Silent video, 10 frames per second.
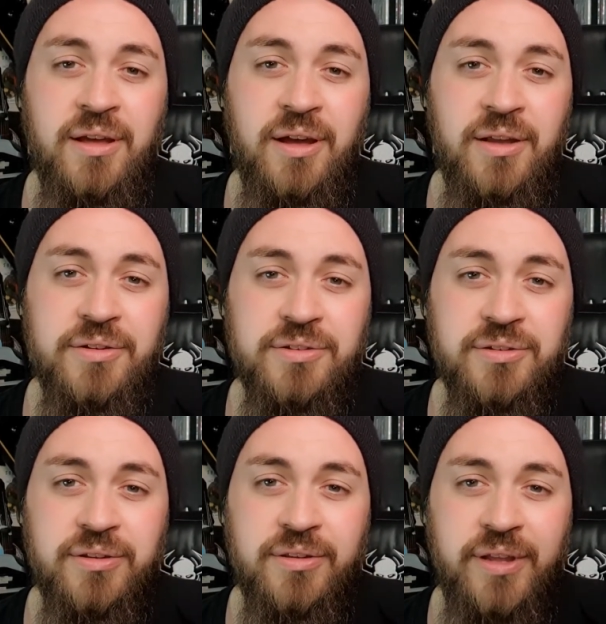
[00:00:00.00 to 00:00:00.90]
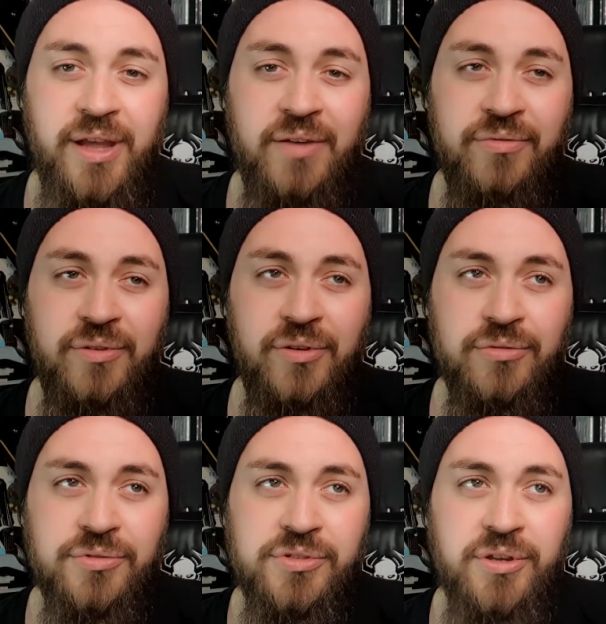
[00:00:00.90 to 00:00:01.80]
And they have
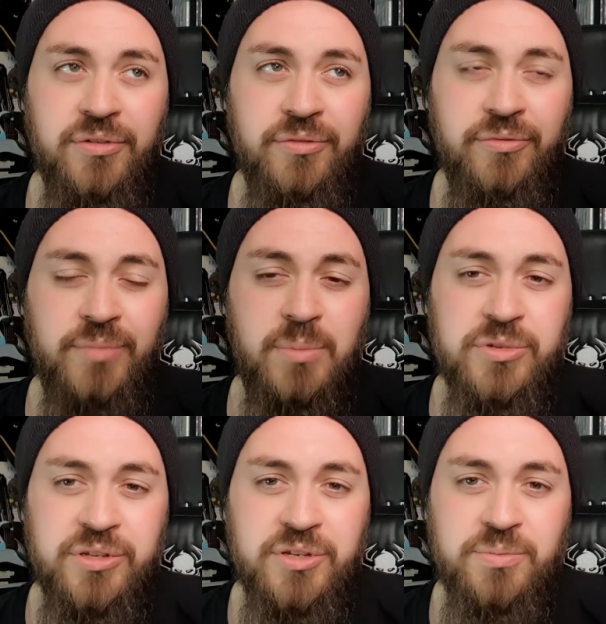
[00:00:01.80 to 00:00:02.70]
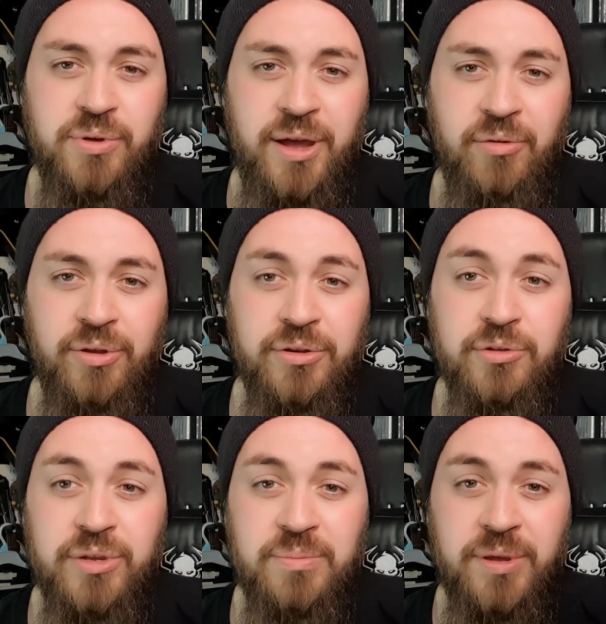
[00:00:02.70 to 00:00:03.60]
also, members of this, put out a
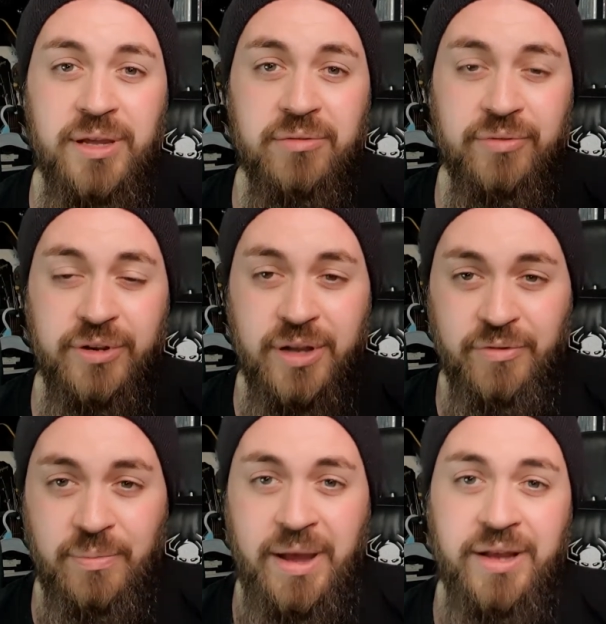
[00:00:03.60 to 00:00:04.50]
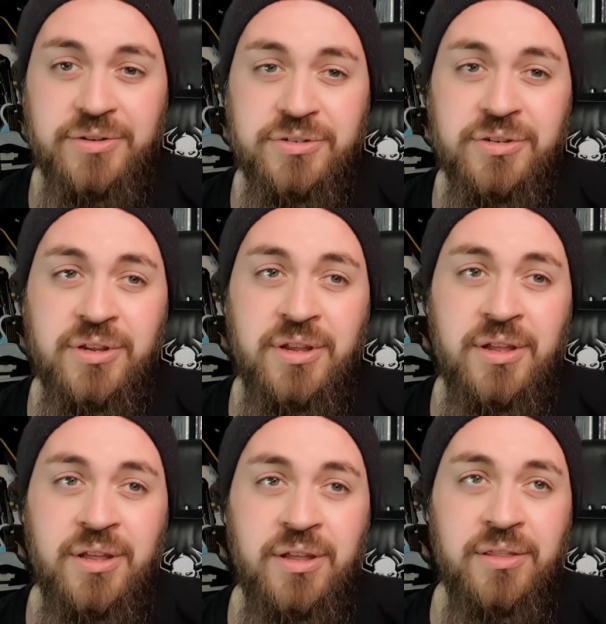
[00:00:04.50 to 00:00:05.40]
new EP with another band
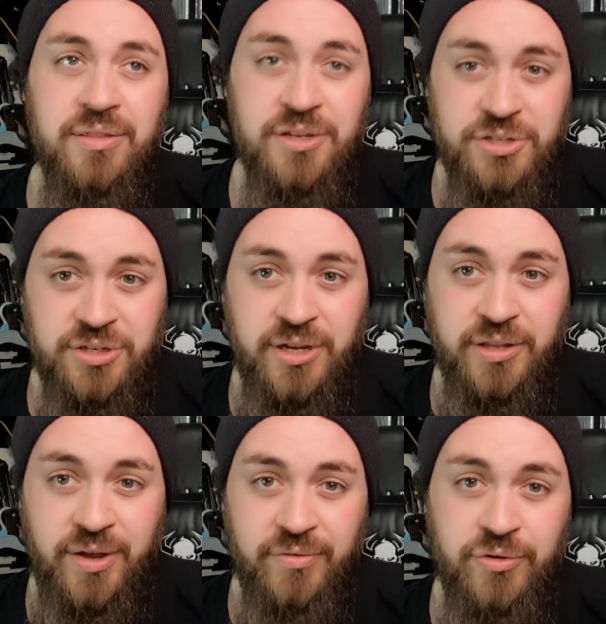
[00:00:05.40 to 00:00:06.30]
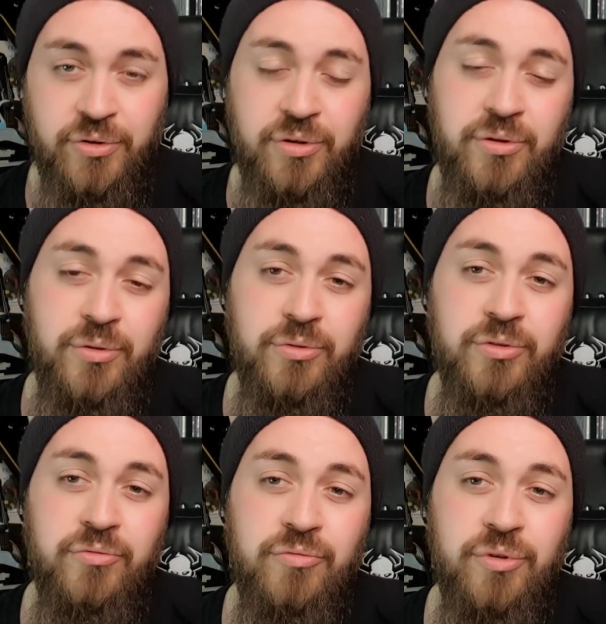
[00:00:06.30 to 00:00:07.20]
this year that I've got
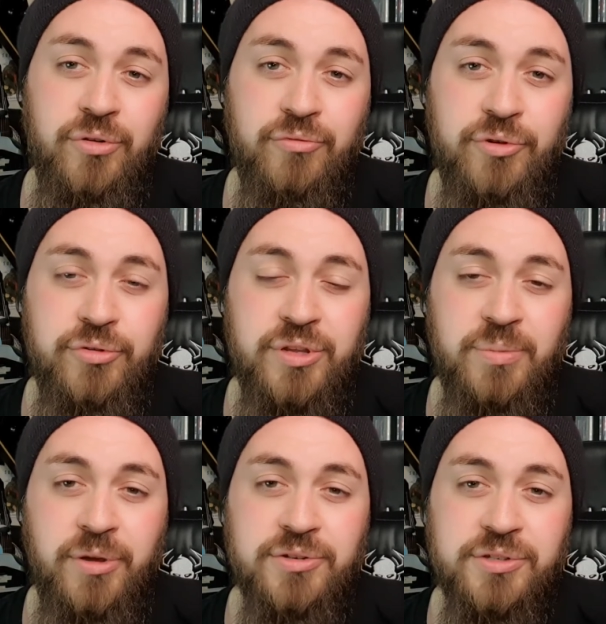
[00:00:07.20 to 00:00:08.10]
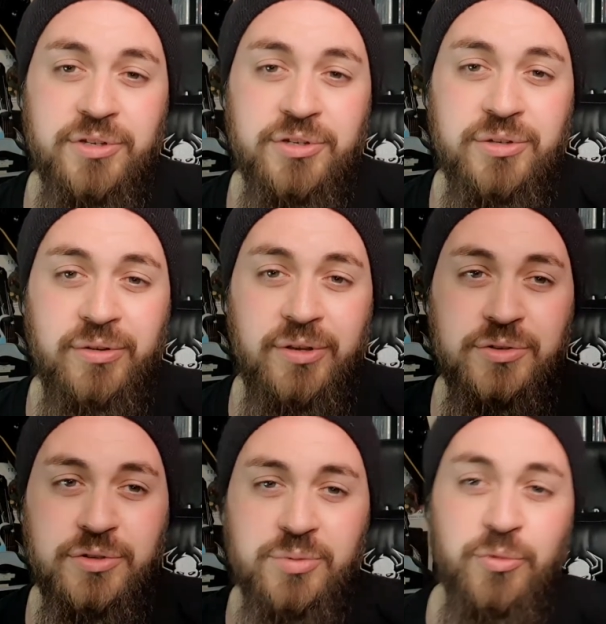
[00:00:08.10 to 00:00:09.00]
en route in the postage,
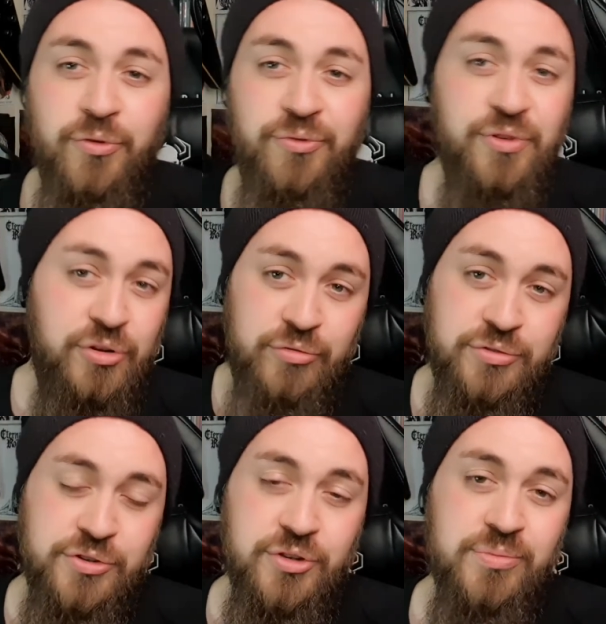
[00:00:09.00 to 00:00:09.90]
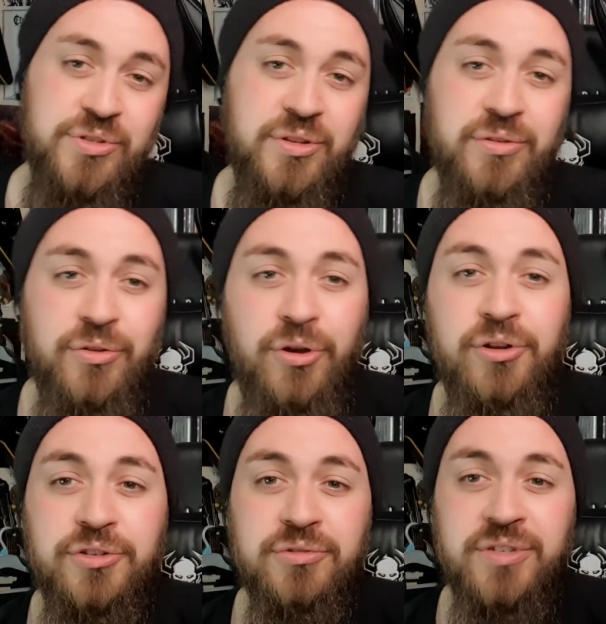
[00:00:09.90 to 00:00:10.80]
which was more funeral doom. So they're not
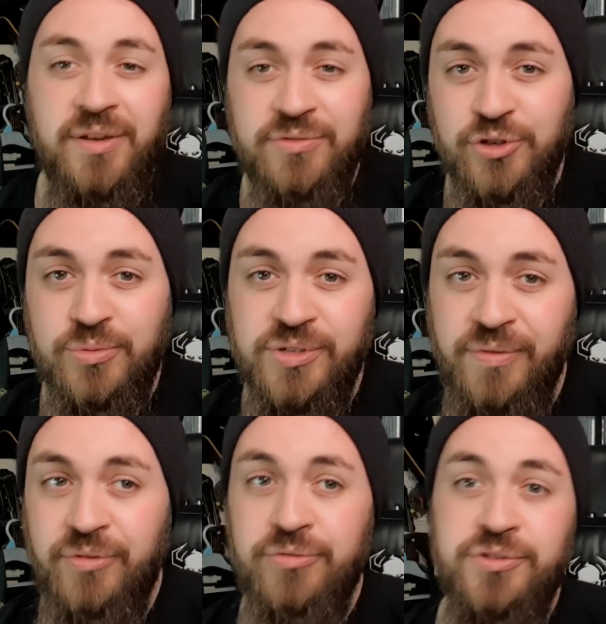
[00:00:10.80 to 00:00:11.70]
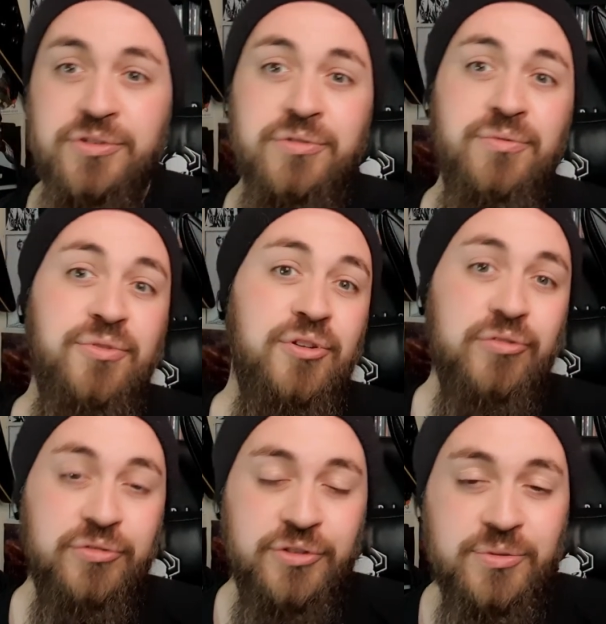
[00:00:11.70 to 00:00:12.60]
only doing death doom stuff, they're also doing
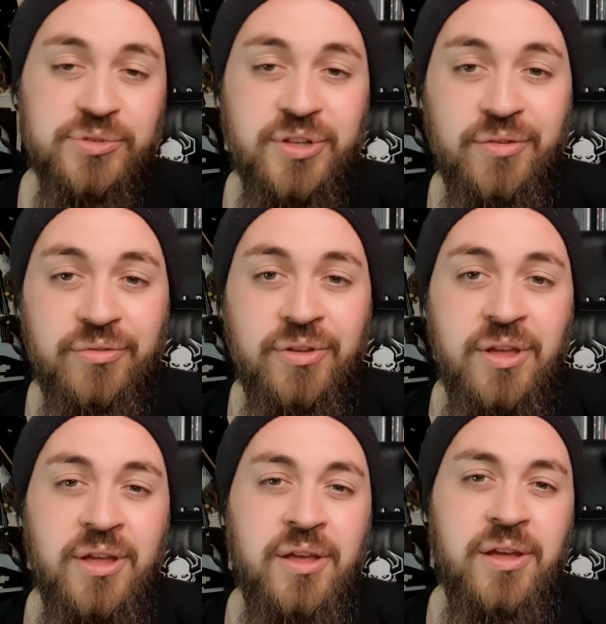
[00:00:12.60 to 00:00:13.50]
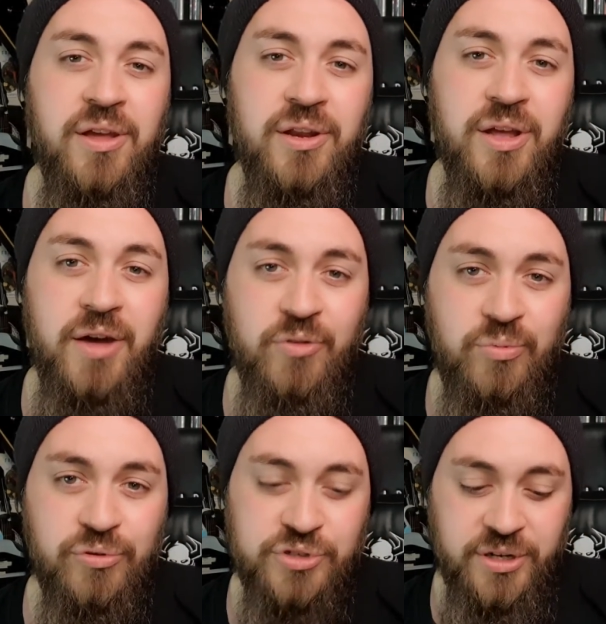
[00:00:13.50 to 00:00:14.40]
funeral doom stuff in other
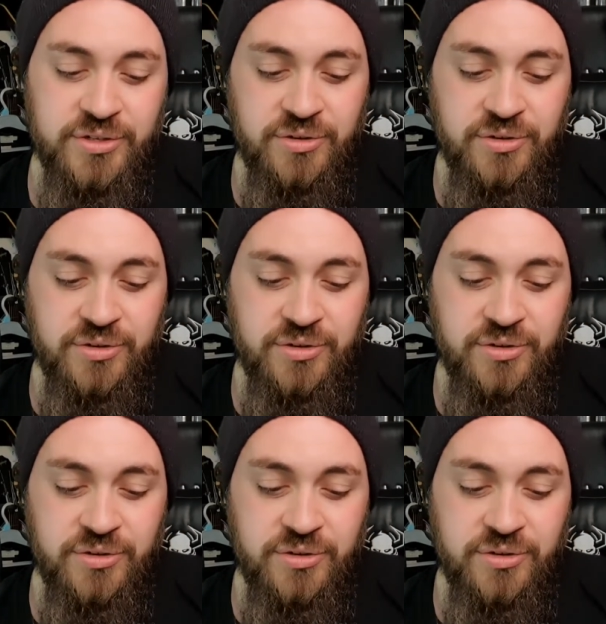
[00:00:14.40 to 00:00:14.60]
projects.